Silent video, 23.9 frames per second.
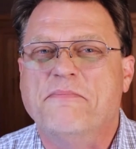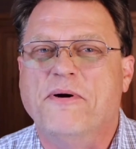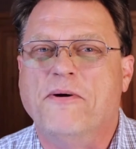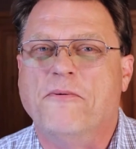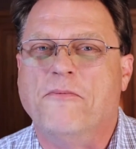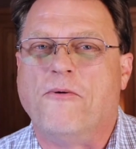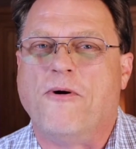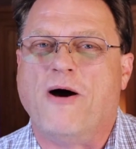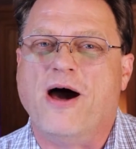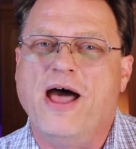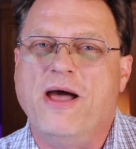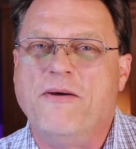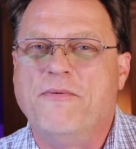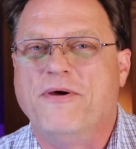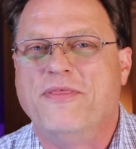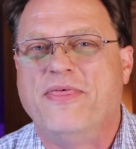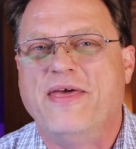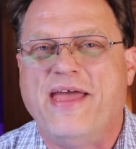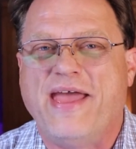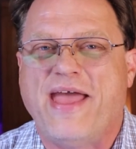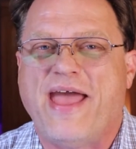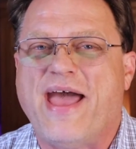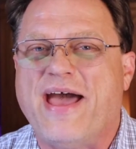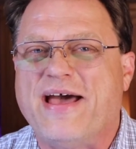But why
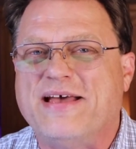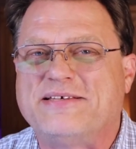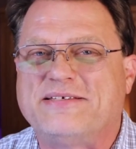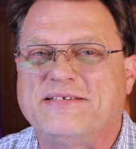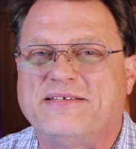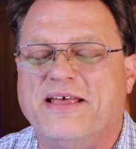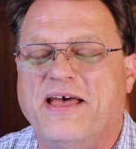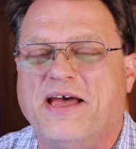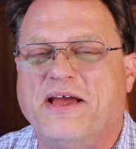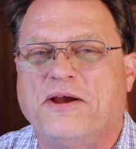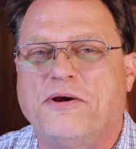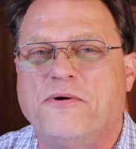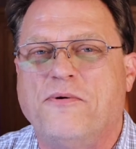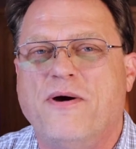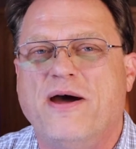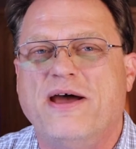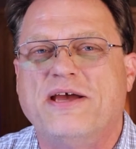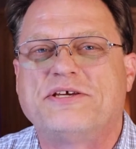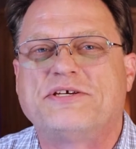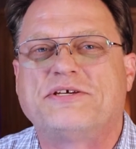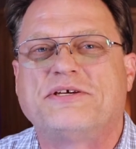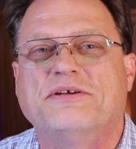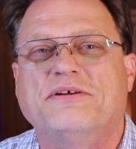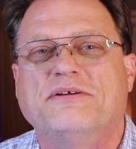would they ask that
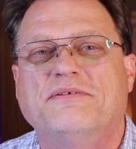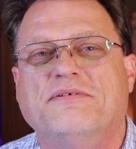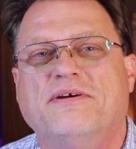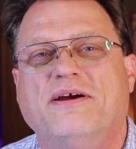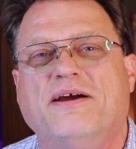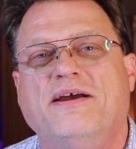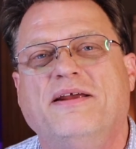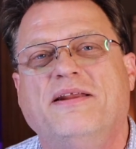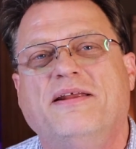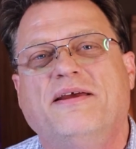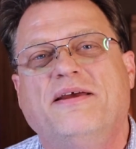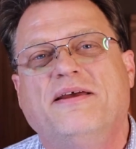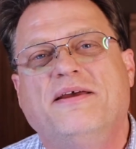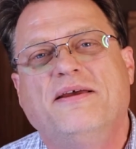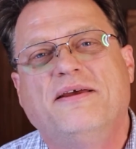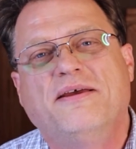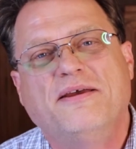question, right?